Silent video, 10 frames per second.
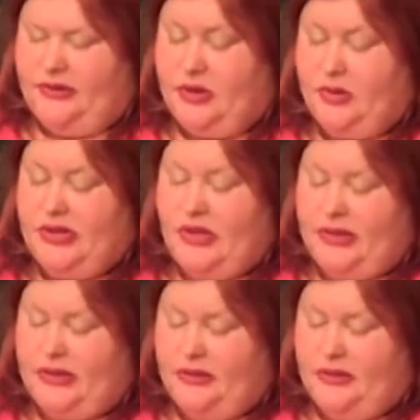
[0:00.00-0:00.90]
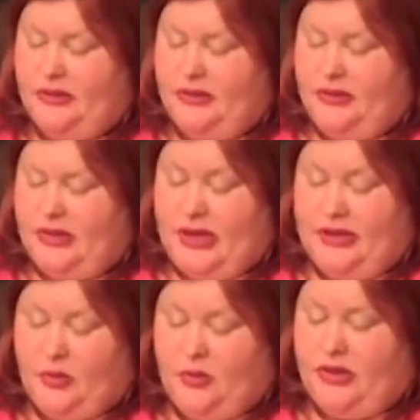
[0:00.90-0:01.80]
"Don't tell me. I
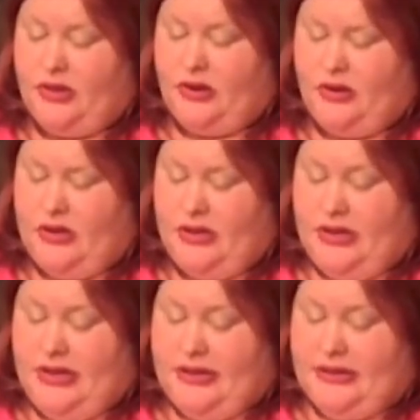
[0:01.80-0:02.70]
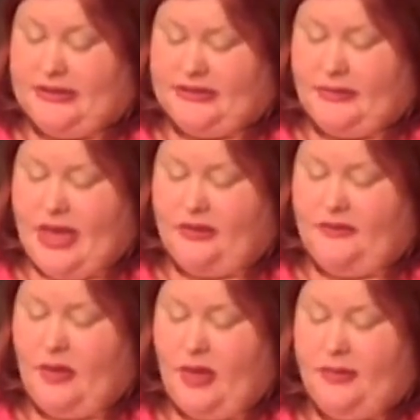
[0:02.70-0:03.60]
don't care. It doesn't matter
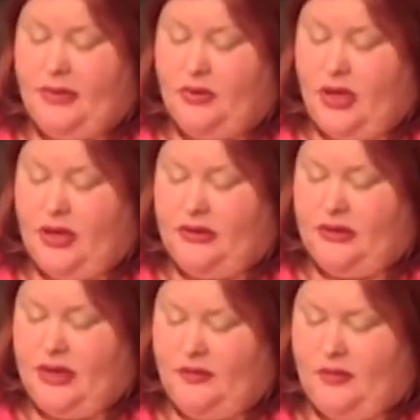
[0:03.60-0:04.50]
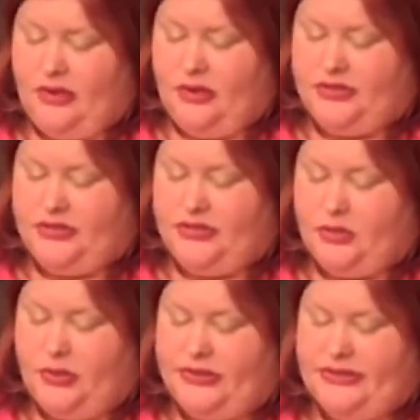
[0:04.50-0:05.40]
if you help me or not. Everyone knows that a
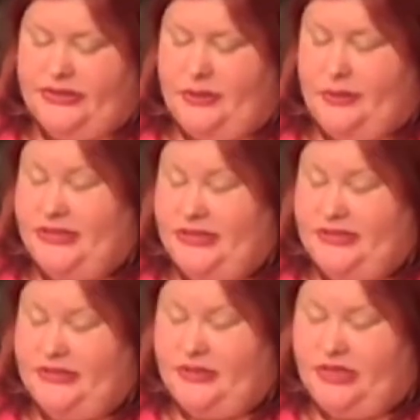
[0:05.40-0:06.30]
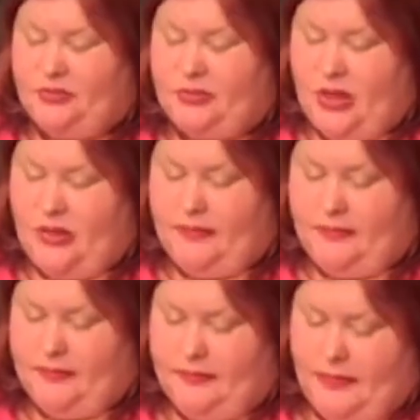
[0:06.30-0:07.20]
soul is the same size as a beach ball."
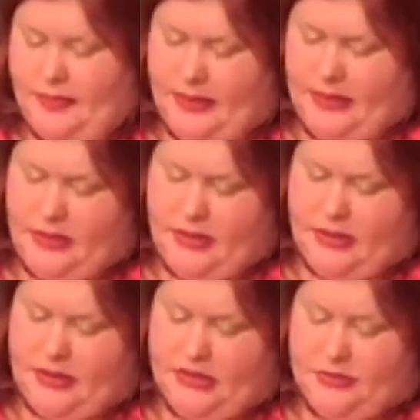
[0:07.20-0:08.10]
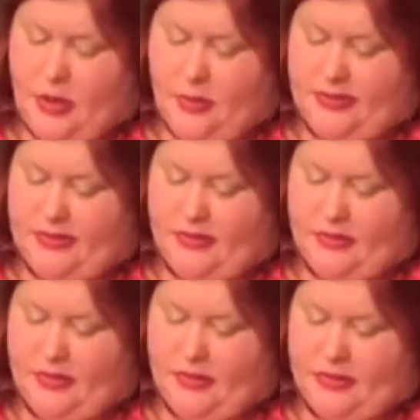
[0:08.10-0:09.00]
She was hoping the other
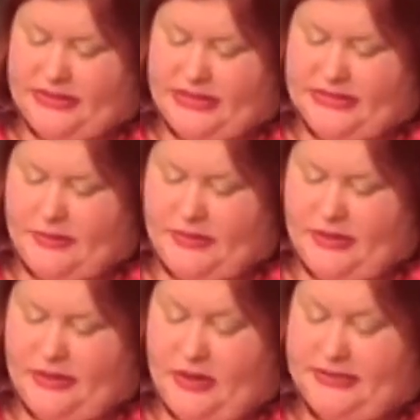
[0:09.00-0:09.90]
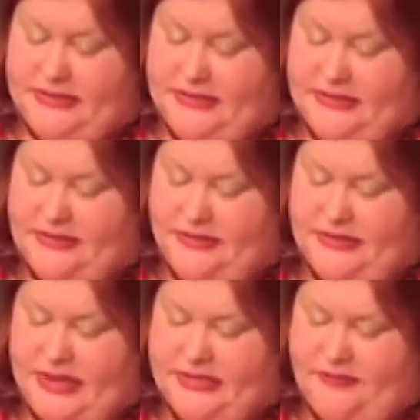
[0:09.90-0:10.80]
mother would say something like, "Nonsense, they're the
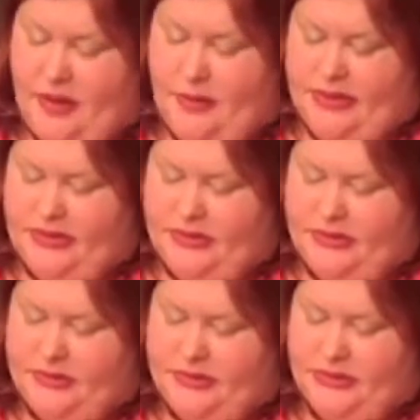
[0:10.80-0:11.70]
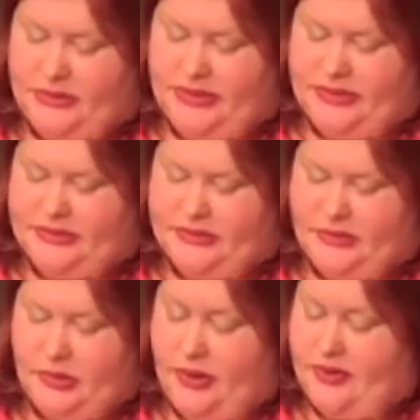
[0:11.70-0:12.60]
size of ripe onions, or suitcases, or
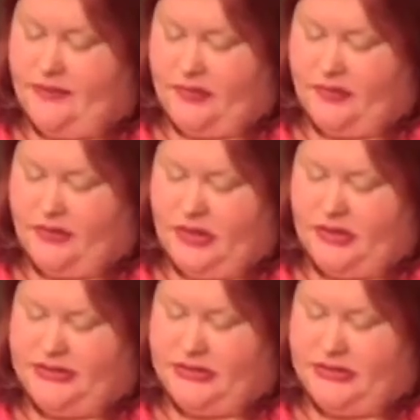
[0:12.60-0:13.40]
grandfather clocks."